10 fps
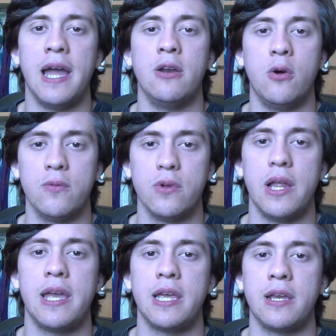and
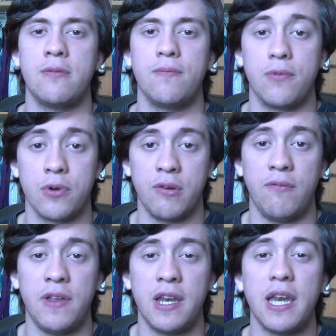overlaying for
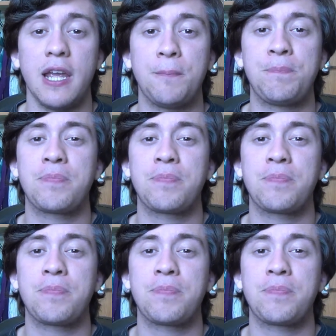infinity,